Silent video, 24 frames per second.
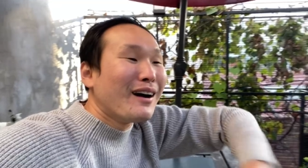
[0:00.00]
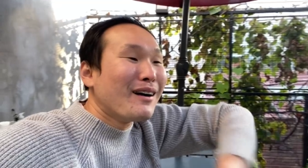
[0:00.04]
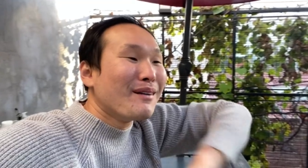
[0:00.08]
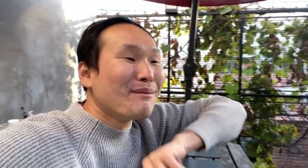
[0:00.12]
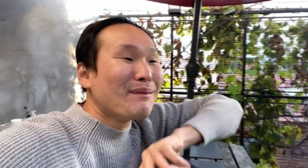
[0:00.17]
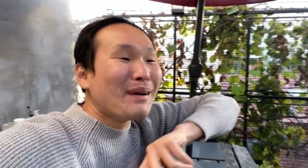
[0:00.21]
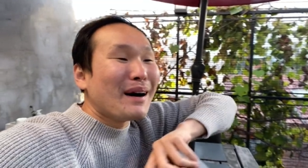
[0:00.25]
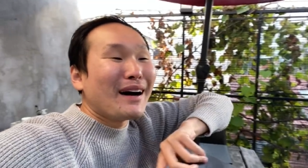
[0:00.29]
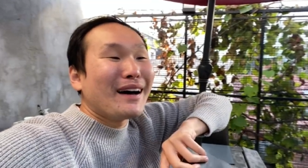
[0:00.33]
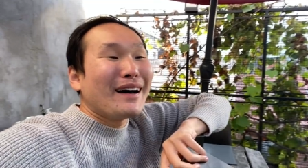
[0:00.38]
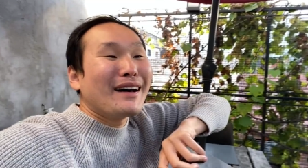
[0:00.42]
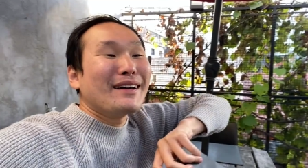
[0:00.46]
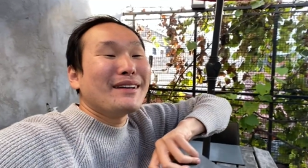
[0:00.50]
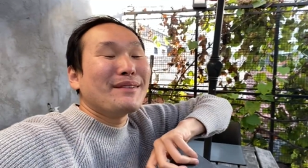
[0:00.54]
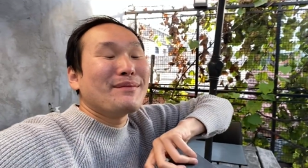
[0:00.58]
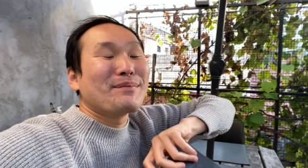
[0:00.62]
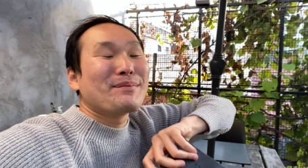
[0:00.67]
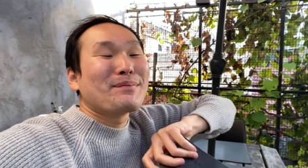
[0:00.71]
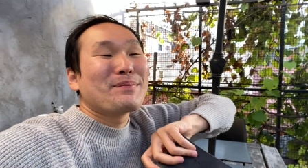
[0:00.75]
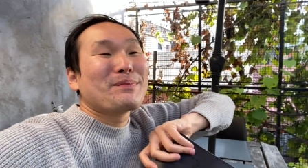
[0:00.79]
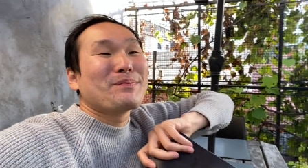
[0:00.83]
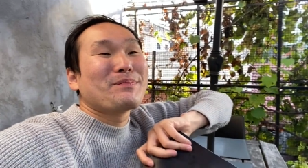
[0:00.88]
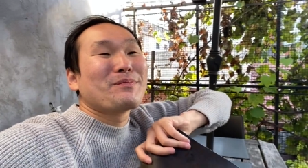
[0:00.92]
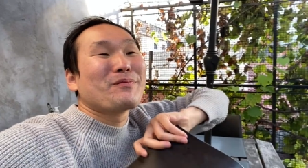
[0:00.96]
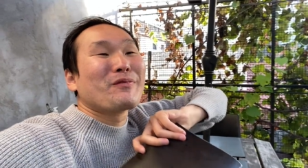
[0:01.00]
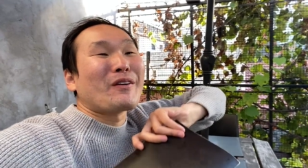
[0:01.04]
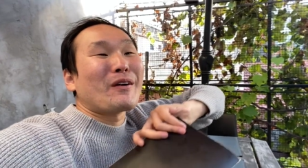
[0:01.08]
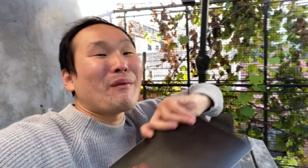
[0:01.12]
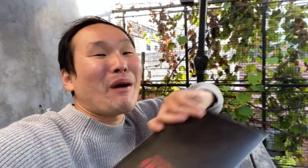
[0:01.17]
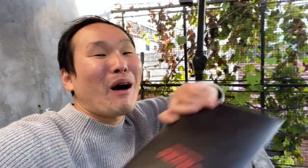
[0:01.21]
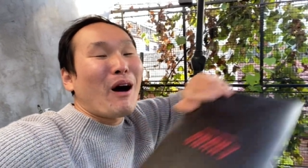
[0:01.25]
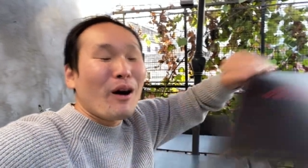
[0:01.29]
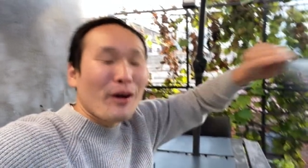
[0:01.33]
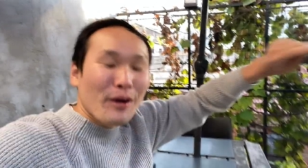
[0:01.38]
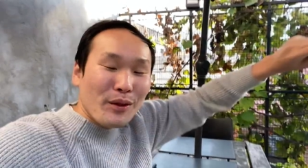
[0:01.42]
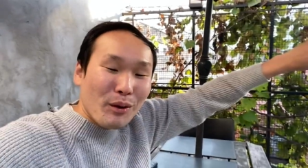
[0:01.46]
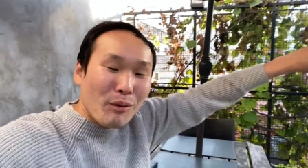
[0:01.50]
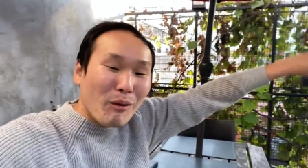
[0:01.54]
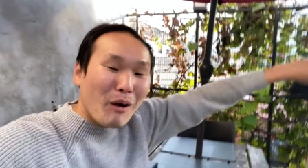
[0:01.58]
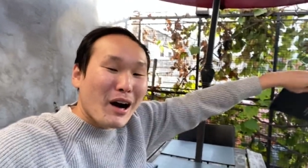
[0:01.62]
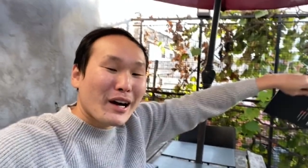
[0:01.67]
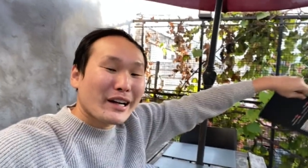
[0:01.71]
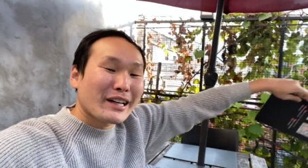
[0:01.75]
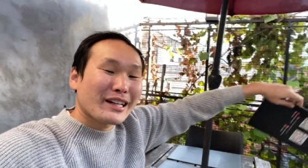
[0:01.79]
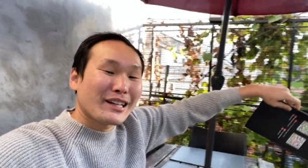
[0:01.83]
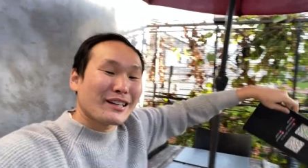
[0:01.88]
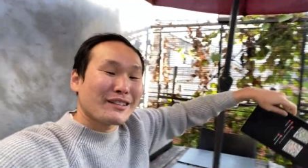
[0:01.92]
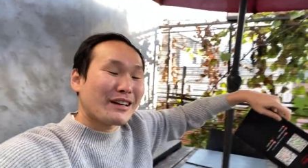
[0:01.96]
But from all the
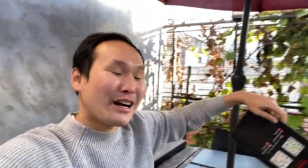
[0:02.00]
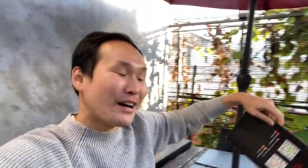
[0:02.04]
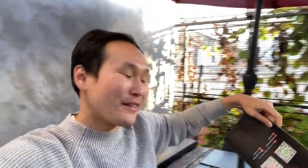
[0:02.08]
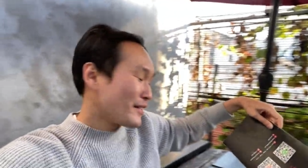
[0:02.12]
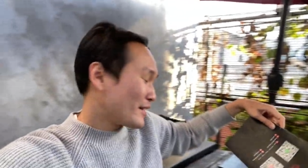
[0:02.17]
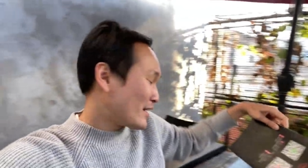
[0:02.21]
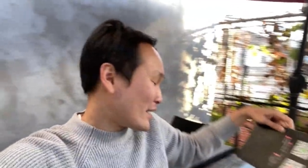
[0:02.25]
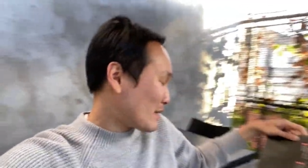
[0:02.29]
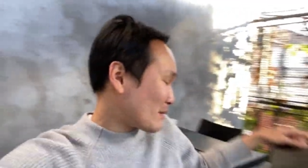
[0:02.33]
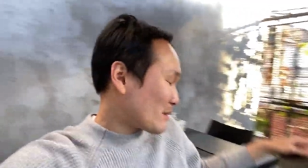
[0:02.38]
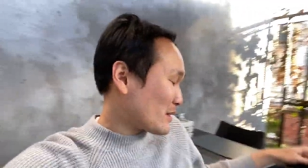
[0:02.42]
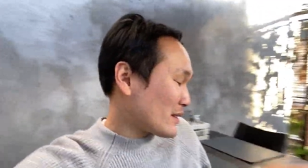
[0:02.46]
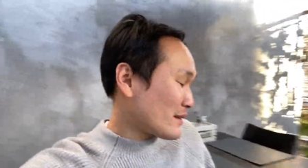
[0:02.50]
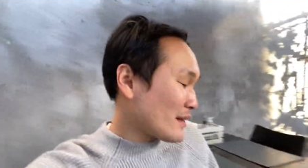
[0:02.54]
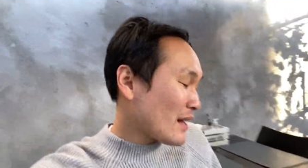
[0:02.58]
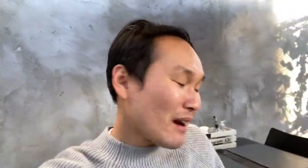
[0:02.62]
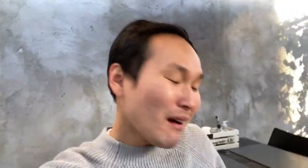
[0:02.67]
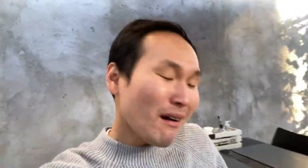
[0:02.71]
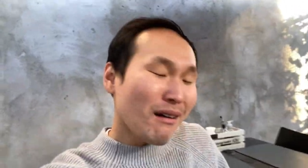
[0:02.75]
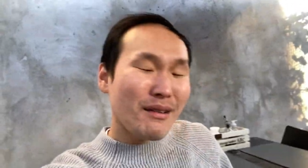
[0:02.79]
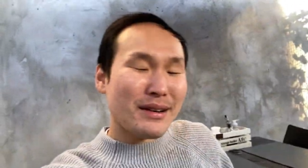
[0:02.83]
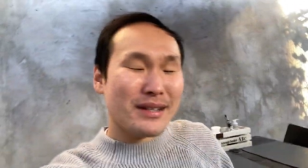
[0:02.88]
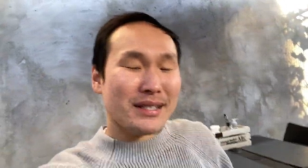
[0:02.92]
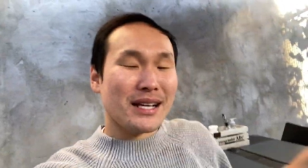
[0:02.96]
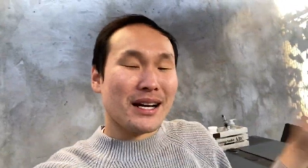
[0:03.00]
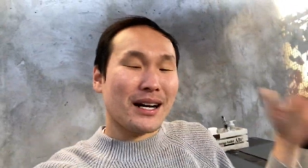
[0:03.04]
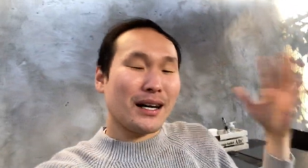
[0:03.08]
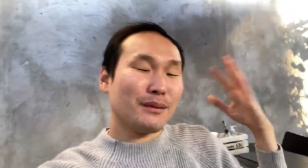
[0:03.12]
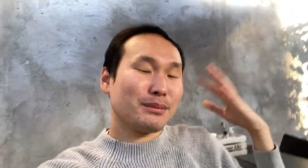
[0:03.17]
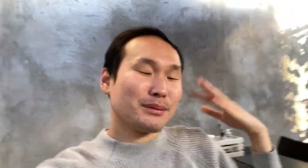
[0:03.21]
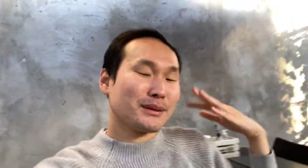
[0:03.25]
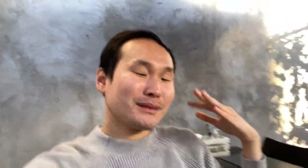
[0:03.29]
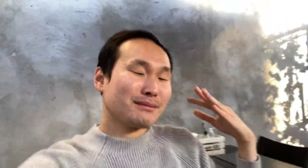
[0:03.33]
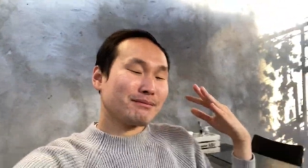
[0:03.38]
walking around the neighborhood, that always helps.